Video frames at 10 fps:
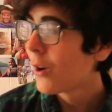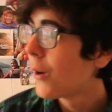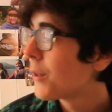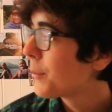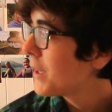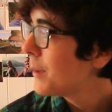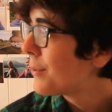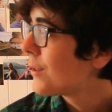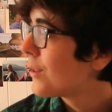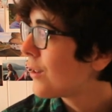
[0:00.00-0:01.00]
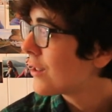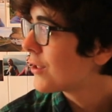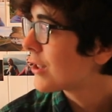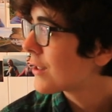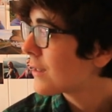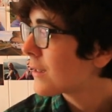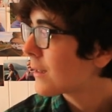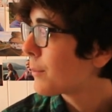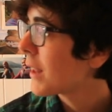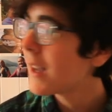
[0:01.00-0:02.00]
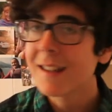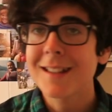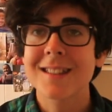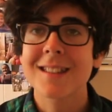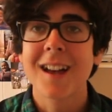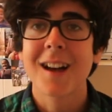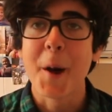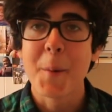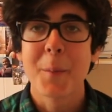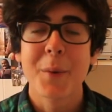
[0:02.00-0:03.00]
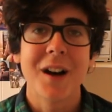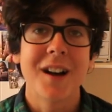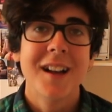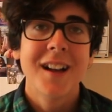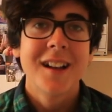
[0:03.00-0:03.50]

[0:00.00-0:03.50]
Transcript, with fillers: or the people or just the place um, but